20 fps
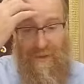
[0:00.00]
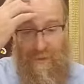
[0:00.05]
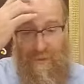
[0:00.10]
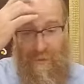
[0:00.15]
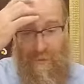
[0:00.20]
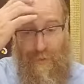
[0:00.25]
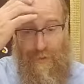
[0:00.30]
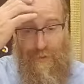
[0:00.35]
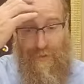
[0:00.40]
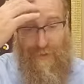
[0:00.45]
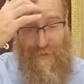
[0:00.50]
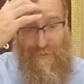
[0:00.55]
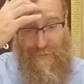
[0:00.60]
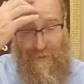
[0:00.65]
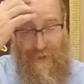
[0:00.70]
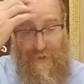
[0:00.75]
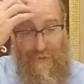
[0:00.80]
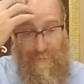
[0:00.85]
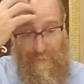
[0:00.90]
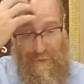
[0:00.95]
one of the
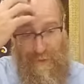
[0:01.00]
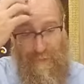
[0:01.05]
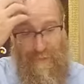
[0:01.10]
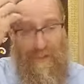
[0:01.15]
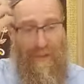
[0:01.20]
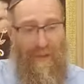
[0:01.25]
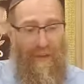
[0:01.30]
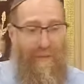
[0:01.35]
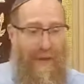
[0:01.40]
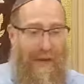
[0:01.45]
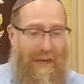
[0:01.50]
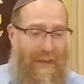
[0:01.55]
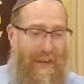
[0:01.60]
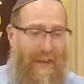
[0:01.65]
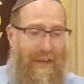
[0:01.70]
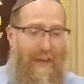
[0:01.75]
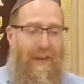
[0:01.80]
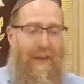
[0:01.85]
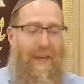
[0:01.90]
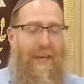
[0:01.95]
Leviim, he was a Levite.
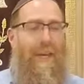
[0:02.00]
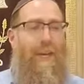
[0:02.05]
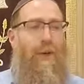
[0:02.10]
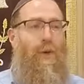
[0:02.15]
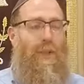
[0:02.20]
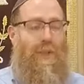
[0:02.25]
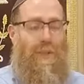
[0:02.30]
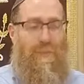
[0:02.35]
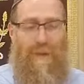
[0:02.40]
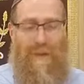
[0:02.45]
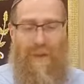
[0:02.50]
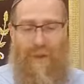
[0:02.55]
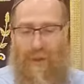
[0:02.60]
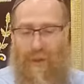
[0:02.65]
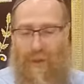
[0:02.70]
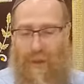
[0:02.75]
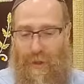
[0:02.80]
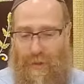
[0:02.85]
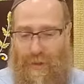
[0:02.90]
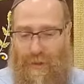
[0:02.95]
He knew a
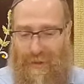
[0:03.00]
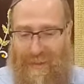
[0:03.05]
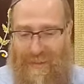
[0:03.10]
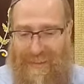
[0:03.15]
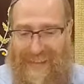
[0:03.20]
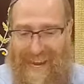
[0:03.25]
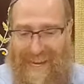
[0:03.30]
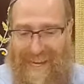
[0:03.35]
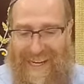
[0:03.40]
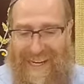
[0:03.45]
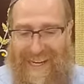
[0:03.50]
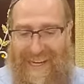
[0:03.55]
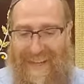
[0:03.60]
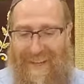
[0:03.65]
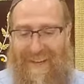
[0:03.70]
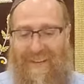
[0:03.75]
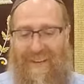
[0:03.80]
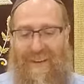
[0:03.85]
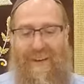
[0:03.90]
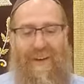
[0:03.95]
special
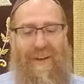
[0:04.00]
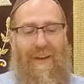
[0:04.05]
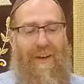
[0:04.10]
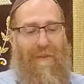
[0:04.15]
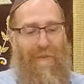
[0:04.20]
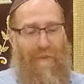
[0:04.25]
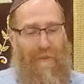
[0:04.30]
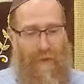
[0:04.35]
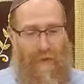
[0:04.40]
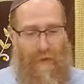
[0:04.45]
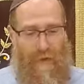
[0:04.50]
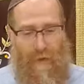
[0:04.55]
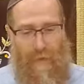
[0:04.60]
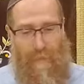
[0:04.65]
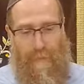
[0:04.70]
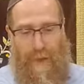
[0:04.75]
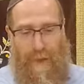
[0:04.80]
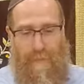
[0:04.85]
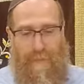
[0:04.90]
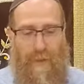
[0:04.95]
technique to
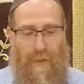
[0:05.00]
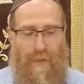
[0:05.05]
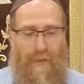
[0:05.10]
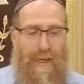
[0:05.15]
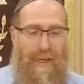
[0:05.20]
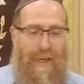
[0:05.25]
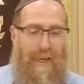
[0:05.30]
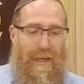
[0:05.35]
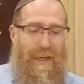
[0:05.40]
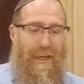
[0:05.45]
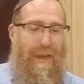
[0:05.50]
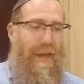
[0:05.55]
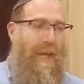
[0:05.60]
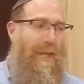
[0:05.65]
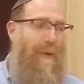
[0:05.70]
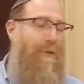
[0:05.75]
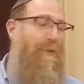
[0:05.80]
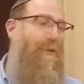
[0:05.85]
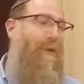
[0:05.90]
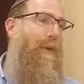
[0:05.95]
play music, and
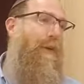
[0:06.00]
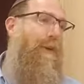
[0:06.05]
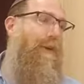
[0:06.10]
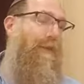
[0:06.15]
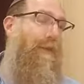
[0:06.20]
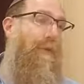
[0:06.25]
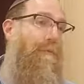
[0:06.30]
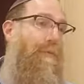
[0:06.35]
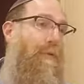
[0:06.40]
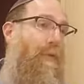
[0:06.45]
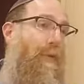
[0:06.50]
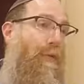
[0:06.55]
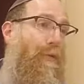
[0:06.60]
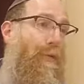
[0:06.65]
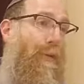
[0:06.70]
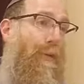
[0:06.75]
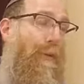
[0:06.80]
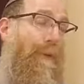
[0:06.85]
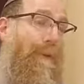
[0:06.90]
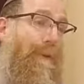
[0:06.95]
it was very, very
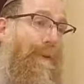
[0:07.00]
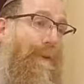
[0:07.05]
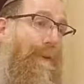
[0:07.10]
beautiful.